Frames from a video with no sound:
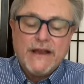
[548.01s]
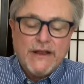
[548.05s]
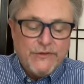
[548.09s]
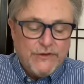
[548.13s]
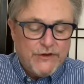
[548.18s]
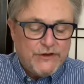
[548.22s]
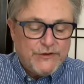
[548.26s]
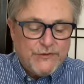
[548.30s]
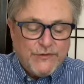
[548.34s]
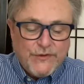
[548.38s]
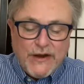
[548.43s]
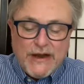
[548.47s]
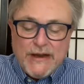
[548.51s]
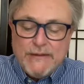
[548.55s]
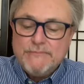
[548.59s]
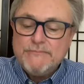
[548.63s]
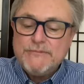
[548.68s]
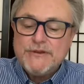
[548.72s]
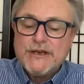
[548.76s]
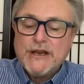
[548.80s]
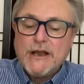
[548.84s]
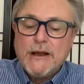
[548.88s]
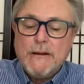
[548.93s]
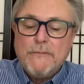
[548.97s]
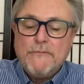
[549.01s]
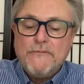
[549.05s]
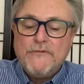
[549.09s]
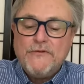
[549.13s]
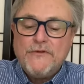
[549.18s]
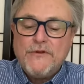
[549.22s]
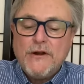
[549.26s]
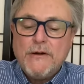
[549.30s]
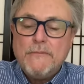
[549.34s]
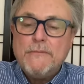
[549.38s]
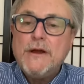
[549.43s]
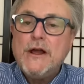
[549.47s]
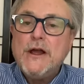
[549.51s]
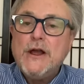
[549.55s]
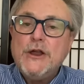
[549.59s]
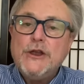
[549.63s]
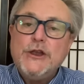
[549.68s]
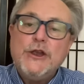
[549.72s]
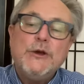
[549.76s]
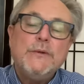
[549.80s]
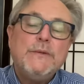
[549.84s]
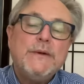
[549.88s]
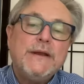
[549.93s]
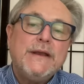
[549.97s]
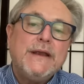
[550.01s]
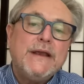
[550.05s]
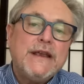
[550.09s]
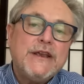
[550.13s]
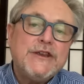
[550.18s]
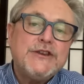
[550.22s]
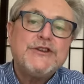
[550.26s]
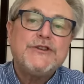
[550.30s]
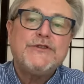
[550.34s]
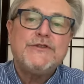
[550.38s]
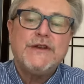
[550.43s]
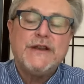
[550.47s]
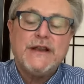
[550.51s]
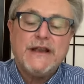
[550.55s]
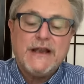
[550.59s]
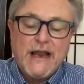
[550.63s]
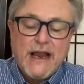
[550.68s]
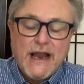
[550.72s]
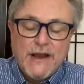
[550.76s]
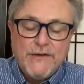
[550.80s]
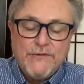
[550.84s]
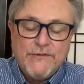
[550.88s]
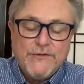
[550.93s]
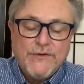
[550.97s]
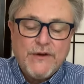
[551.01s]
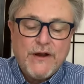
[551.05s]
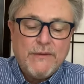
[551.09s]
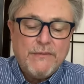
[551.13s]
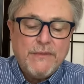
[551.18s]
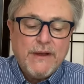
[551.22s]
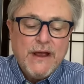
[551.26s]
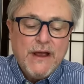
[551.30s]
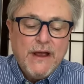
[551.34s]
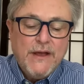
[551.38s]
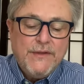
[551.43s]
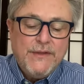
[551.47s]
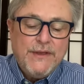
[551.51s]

And those frames come from human history and from